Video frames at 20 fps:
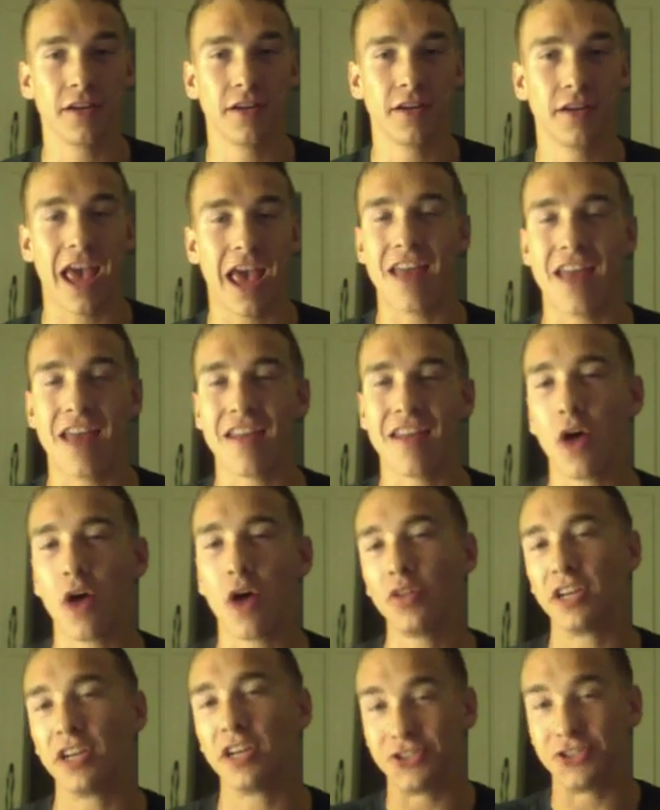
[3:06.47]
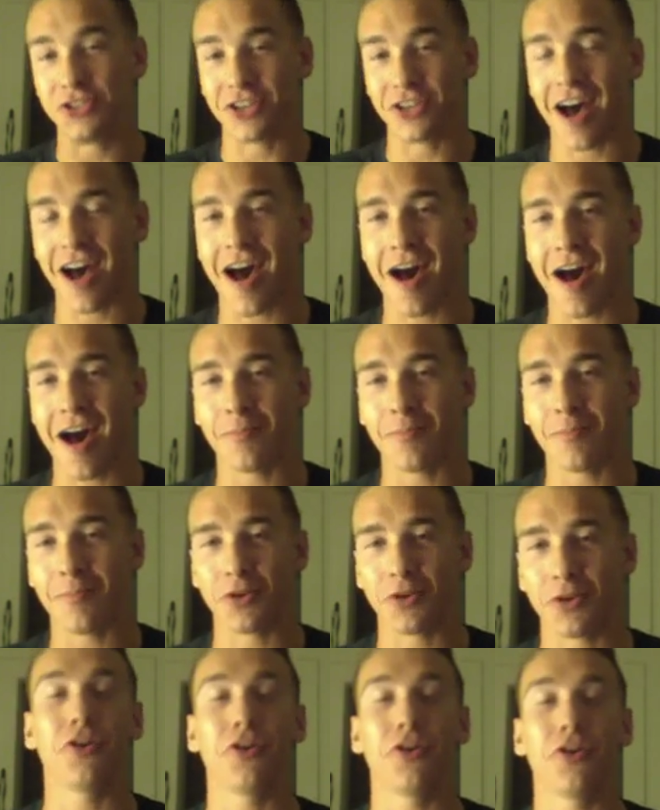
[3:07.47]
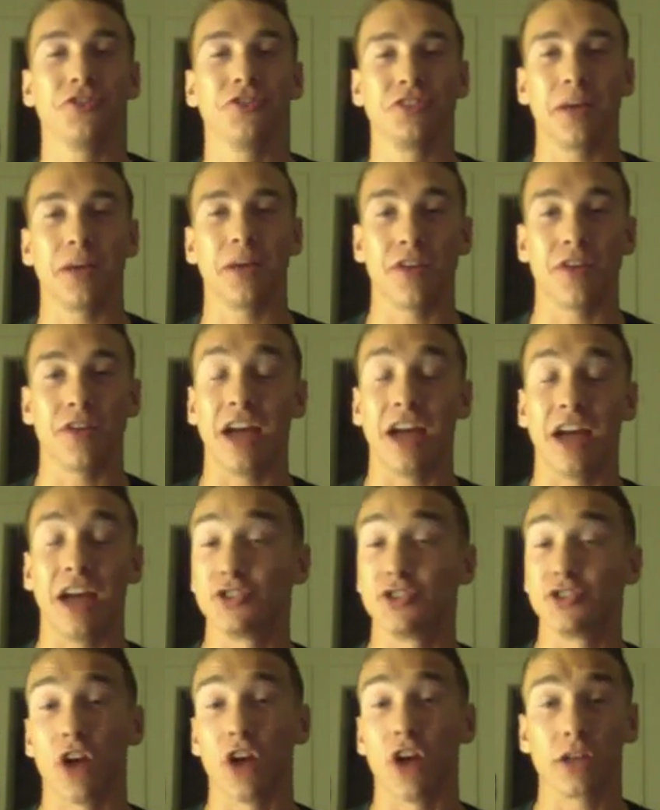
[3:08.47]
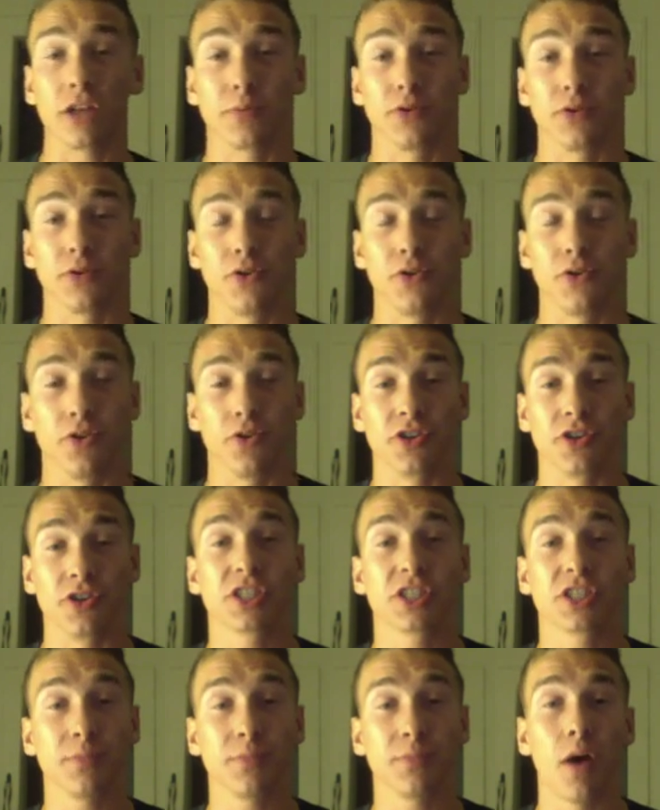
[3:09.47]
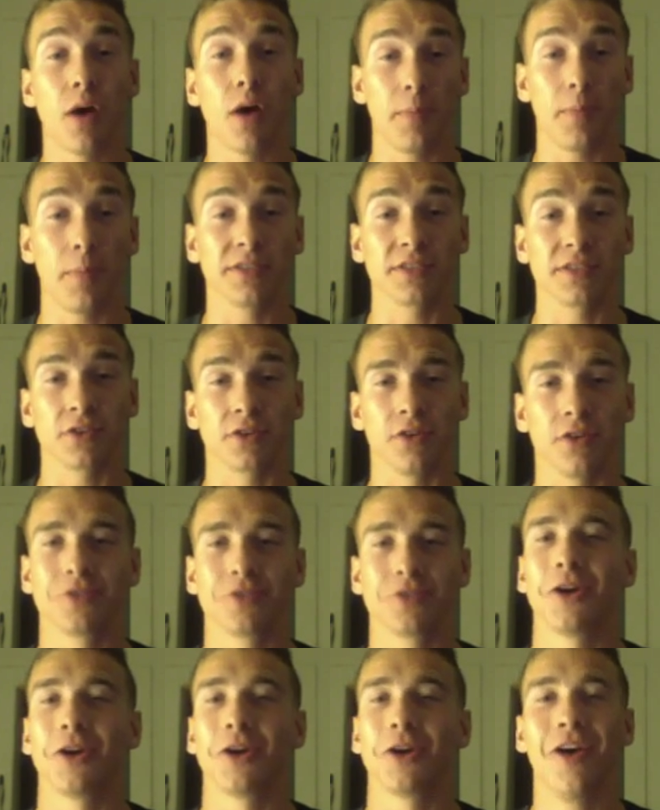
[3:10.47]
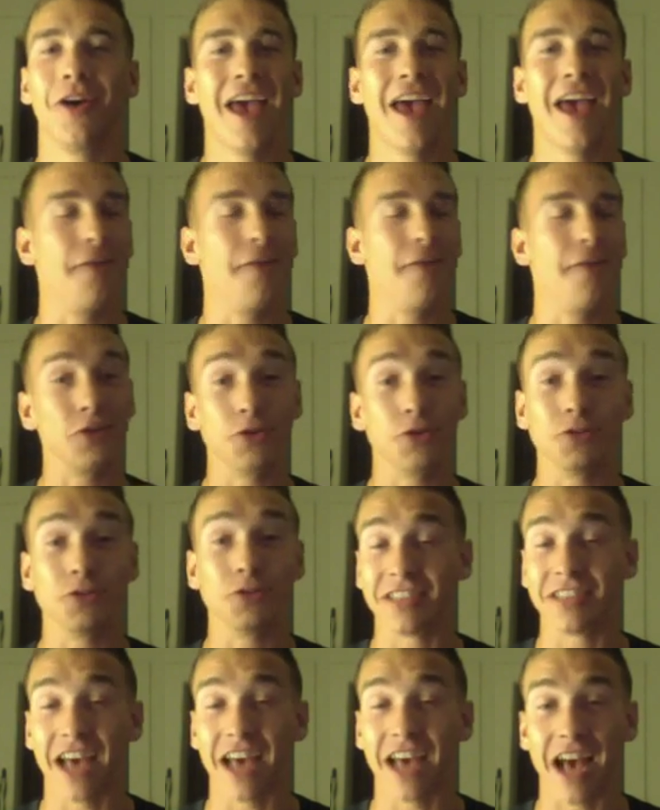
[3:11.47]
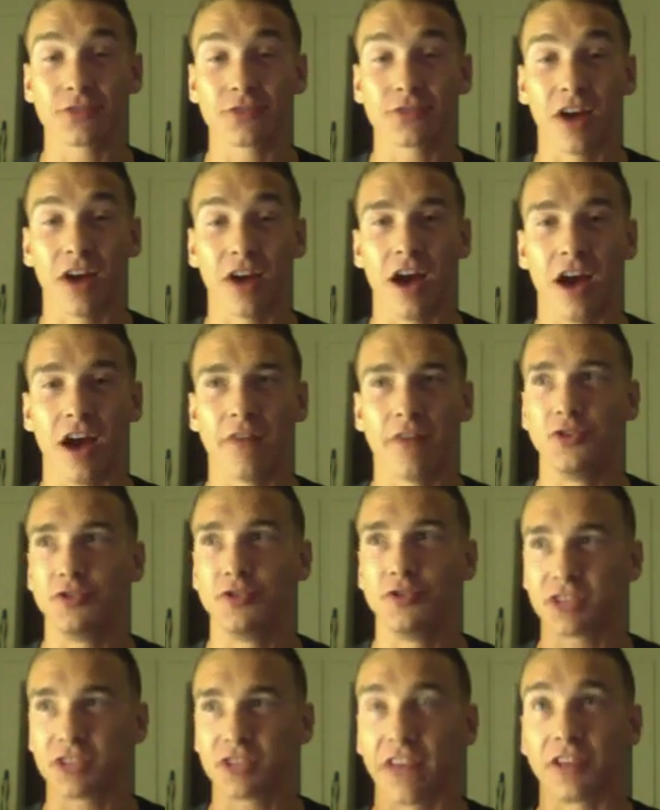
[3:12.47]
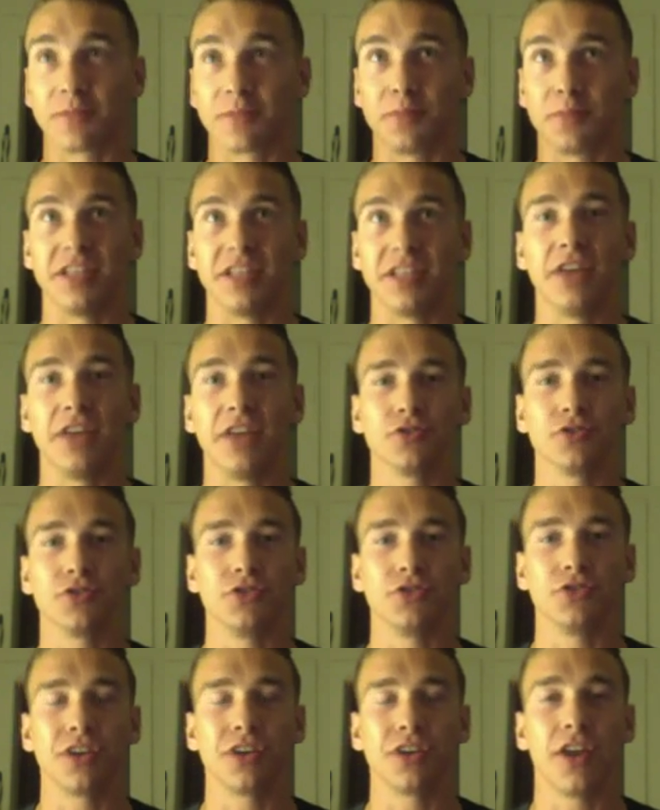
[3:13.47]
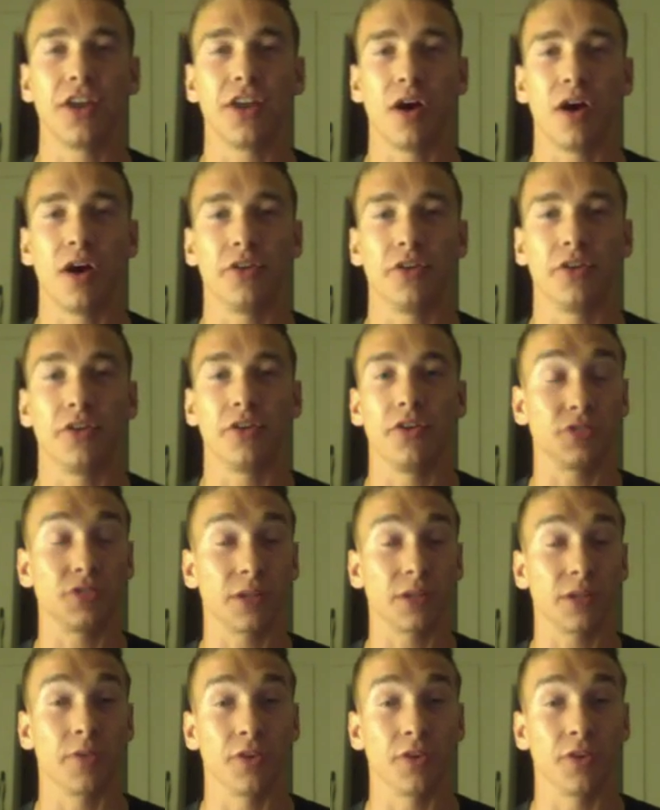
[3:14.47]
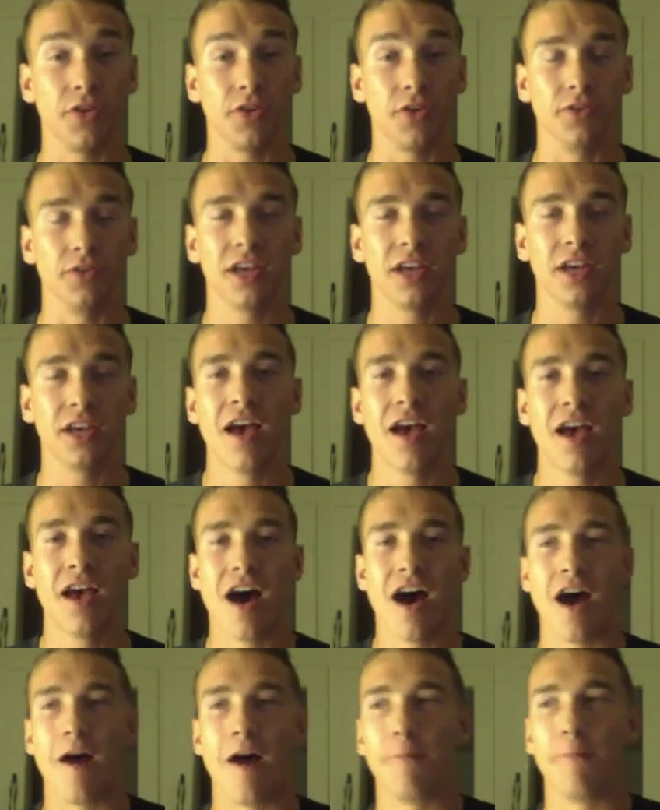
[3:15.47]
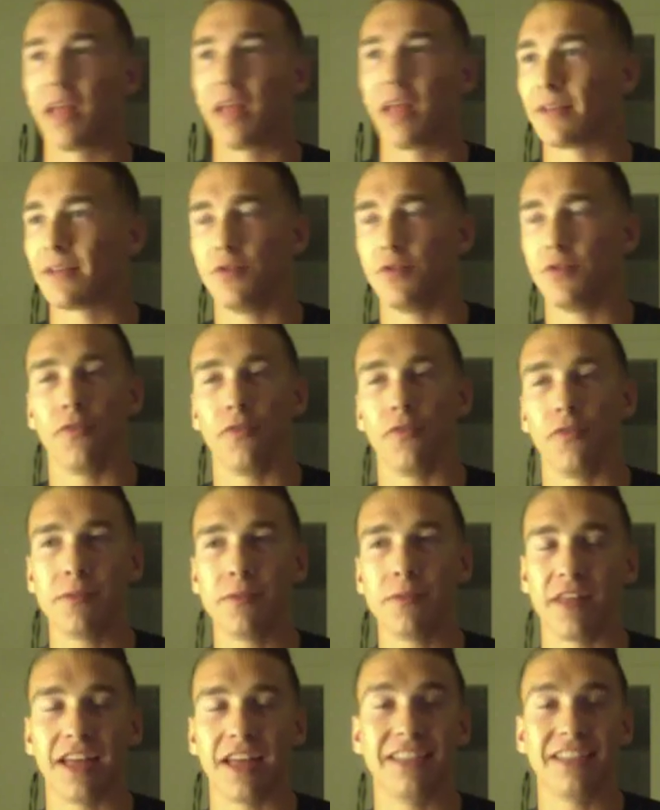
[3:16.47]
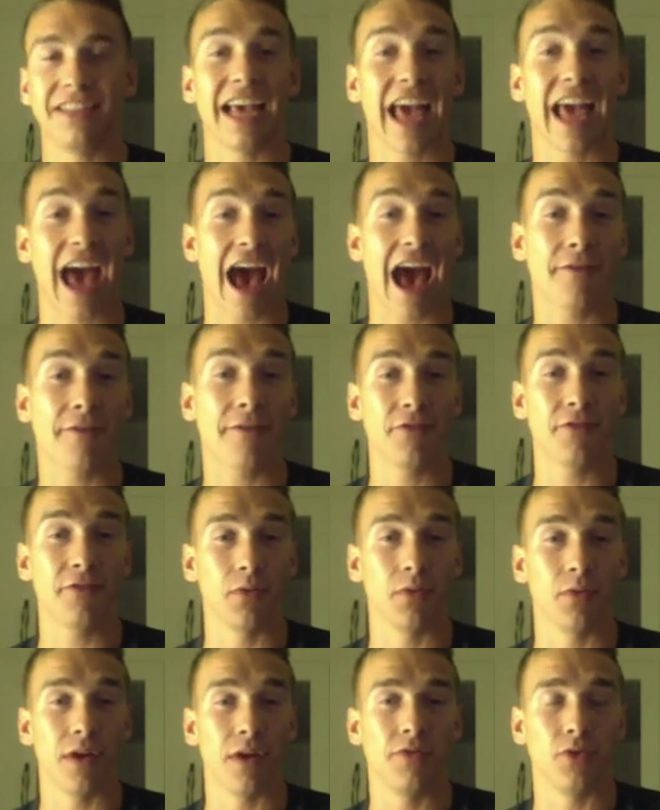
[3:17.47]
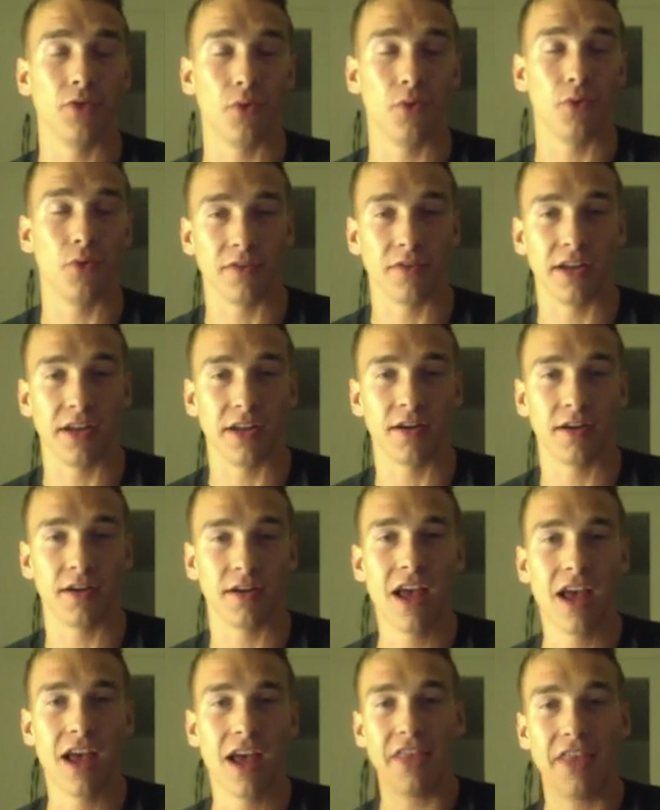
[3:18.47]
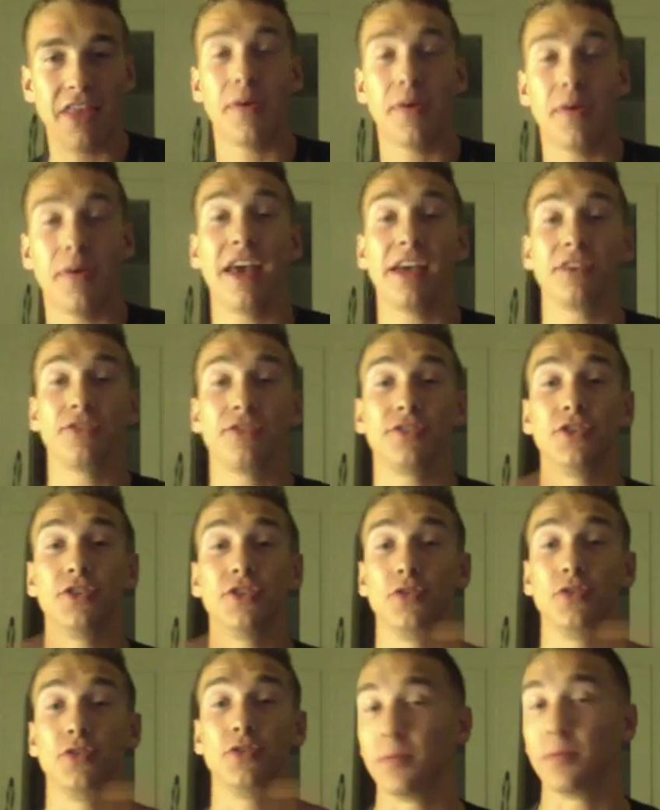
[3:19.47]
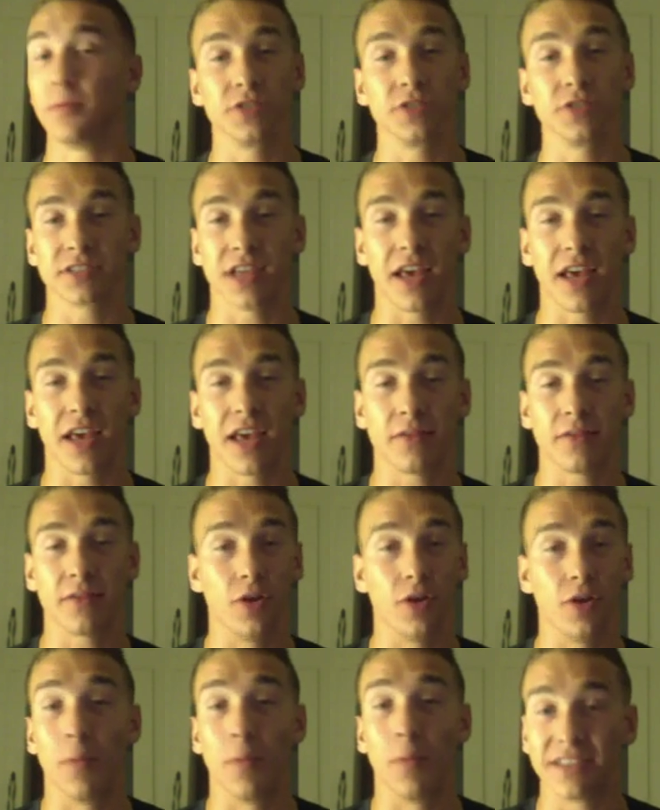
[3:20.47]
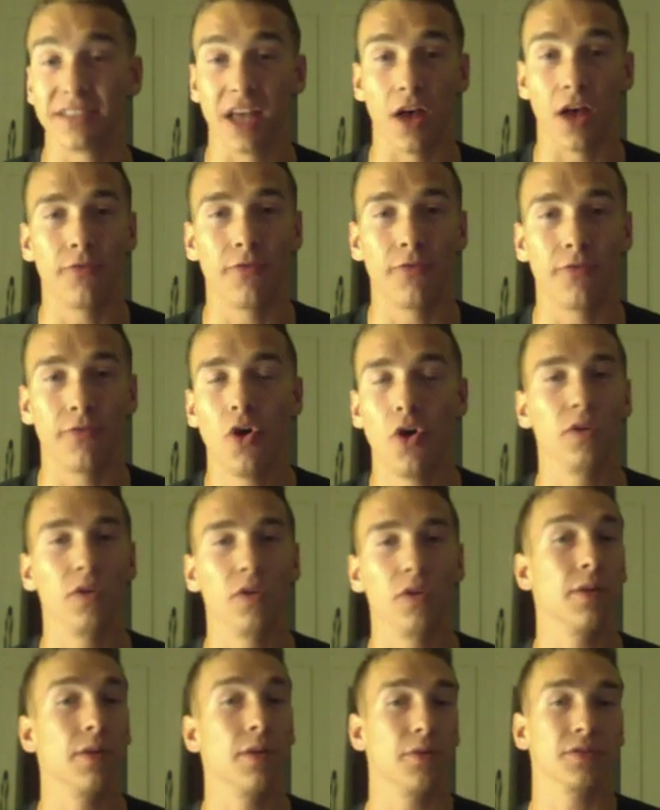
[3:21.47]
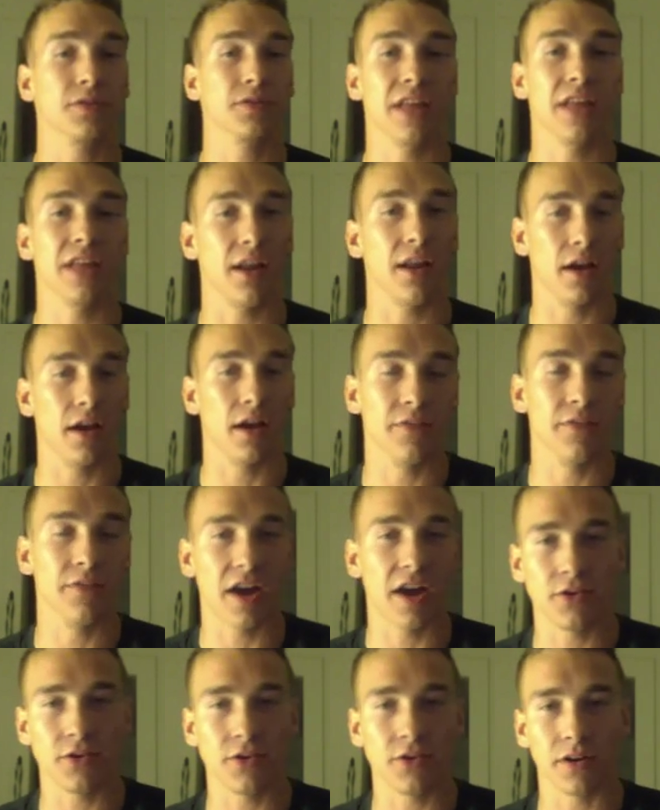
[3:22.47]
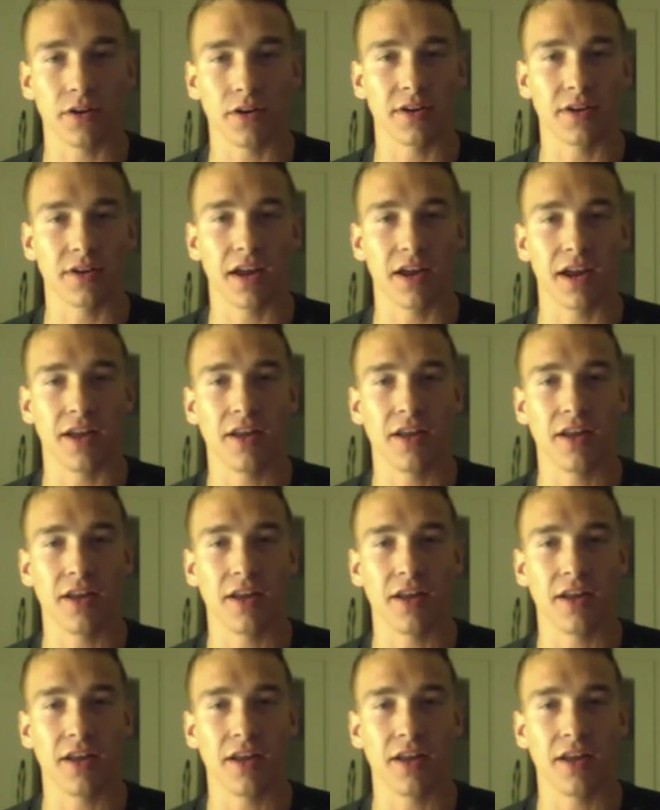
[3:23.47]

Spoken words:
And not only a job, but you fill out your W-9, so you're an entrepreneur, you're a small business owner. So everything you do is a tax write-off, and you just got this potential to kind of go out there and do something huge. Vemma, they take half of their revenue every year, and they pay it to people just like, myself, or the person that invited you on here tonight.